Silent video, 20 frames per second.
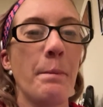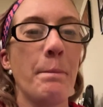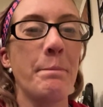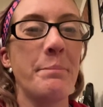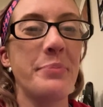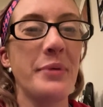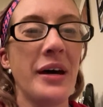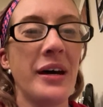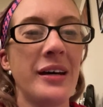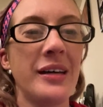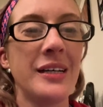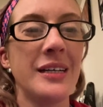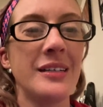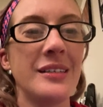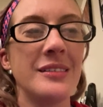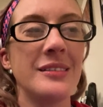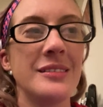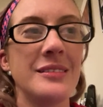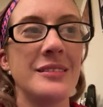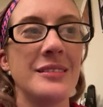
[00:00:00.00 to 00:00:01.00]

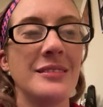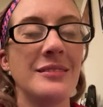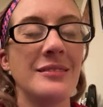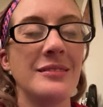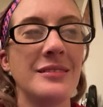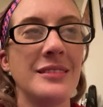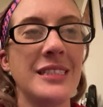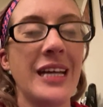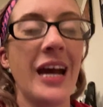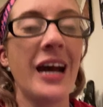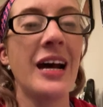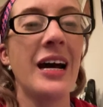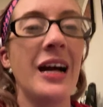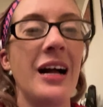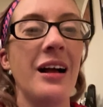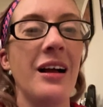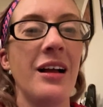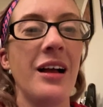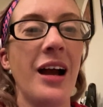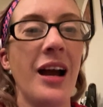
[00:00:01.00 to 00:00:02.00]
But
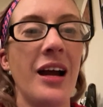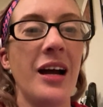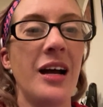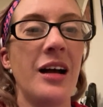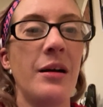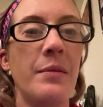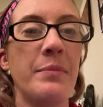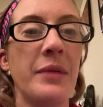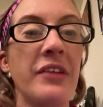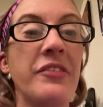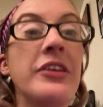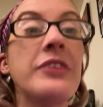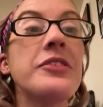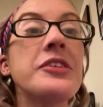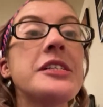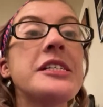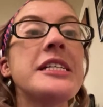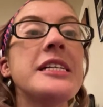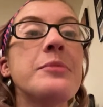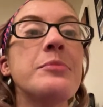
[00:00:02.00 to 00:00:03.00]
yeah, my
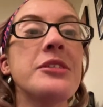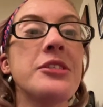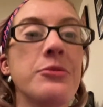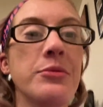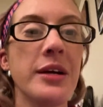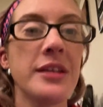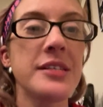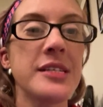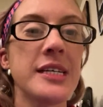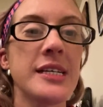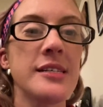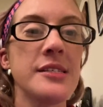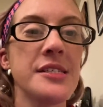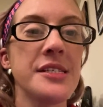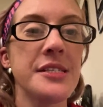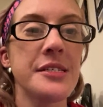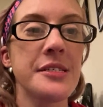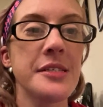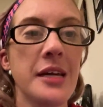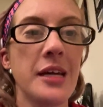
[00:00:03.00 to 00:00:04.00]
favorite team is the
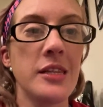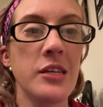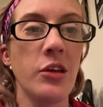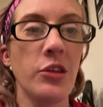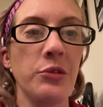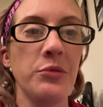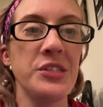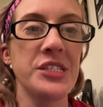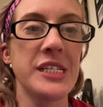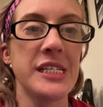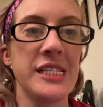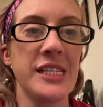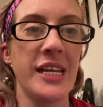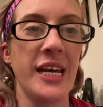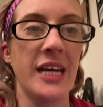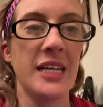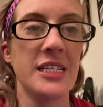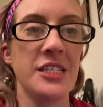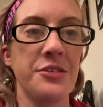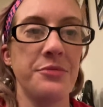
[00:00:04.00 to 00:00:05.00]
Redskins, and the only reason
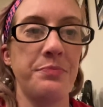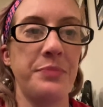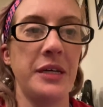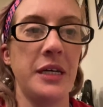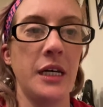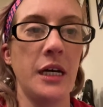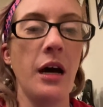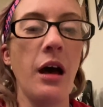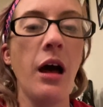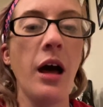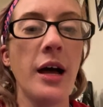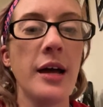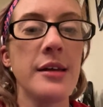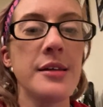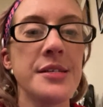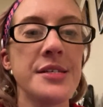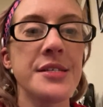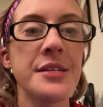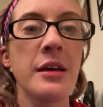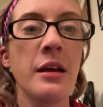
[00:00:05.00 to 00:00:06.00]
that is
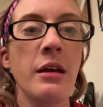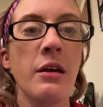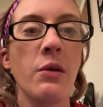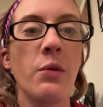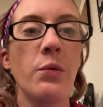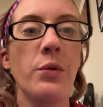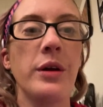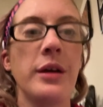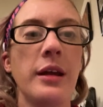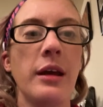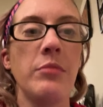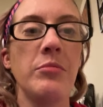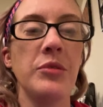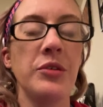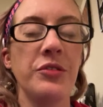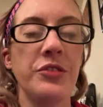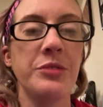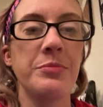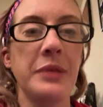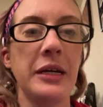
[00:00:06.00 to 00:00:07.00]
because when I
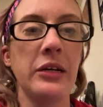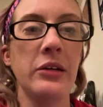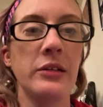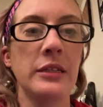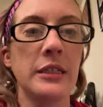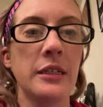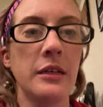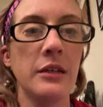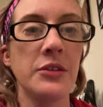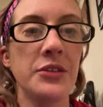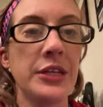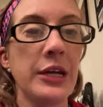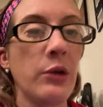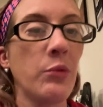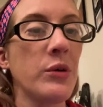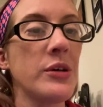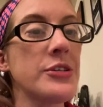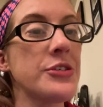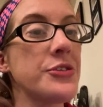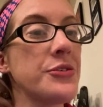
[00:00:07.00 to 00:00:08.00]
moved to Maryland, there
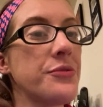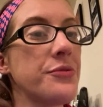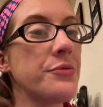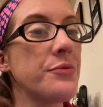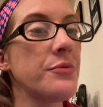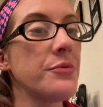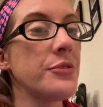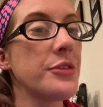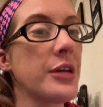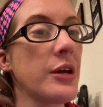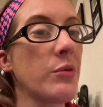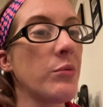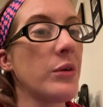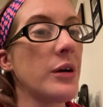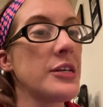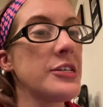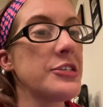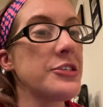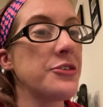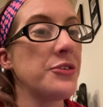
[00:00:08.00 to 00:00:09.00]
was
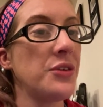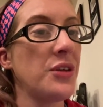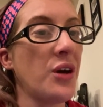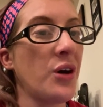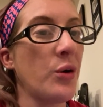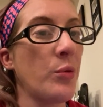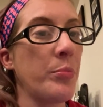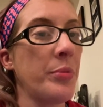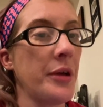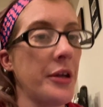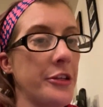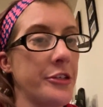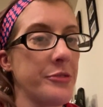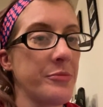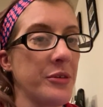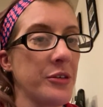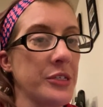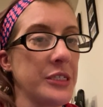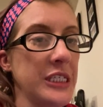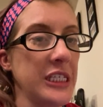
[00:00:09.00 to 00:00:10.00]
no
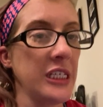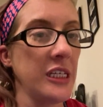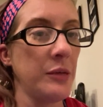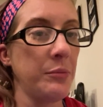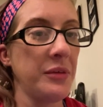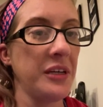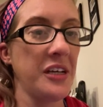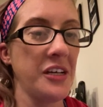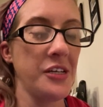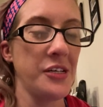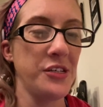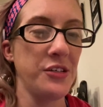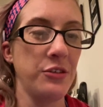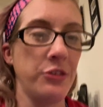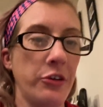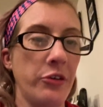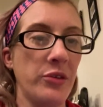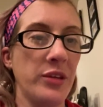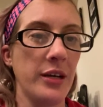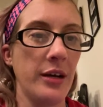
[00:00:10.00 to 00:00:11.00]
Baltimore team because
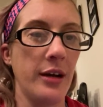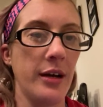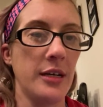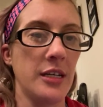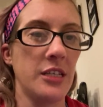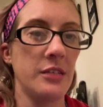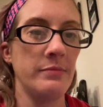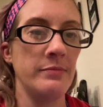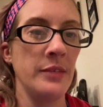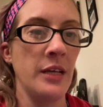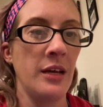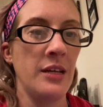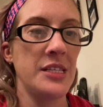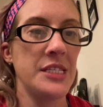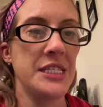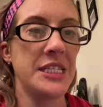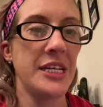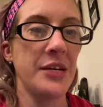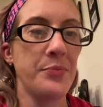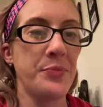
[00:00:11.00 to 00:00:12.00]
they kind of
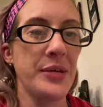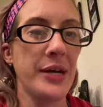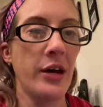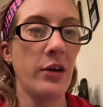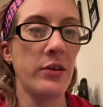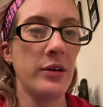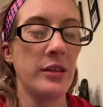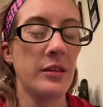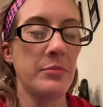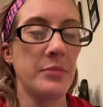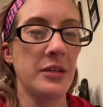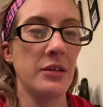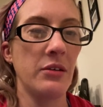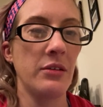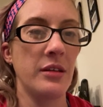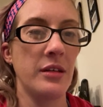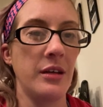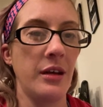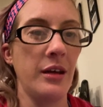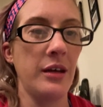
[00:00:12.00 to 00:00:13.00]
dipped out in the middle of
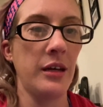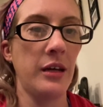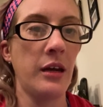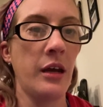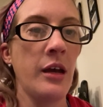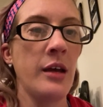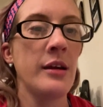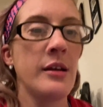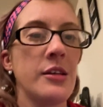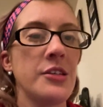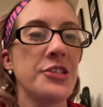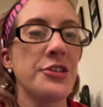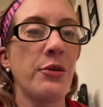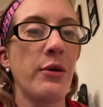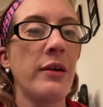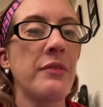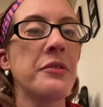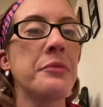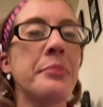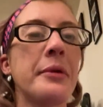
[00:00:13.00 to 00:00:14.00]
the night, so
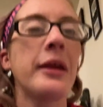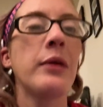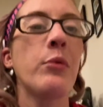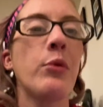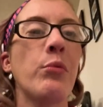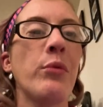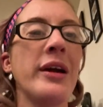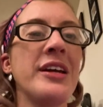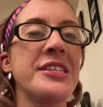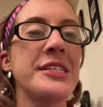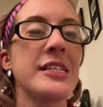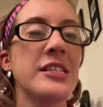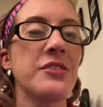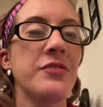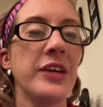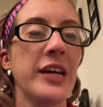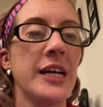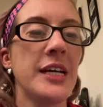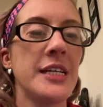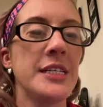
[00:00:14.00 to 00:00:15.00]
everybody were Redskins
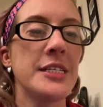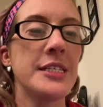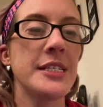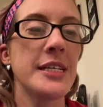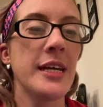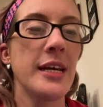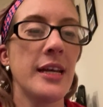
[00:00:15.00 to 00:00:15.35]
fans,